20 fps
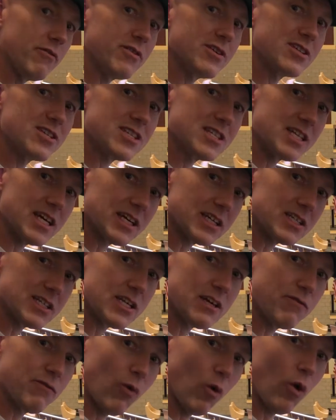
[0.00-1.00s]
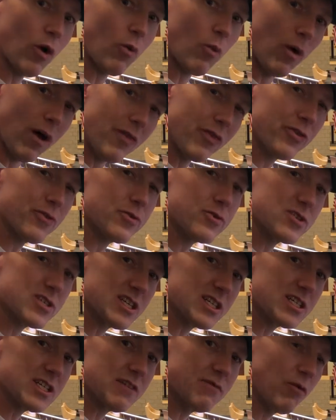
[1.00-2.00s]
64, 1 through
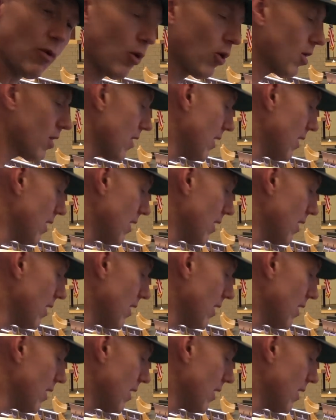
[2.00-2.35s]
64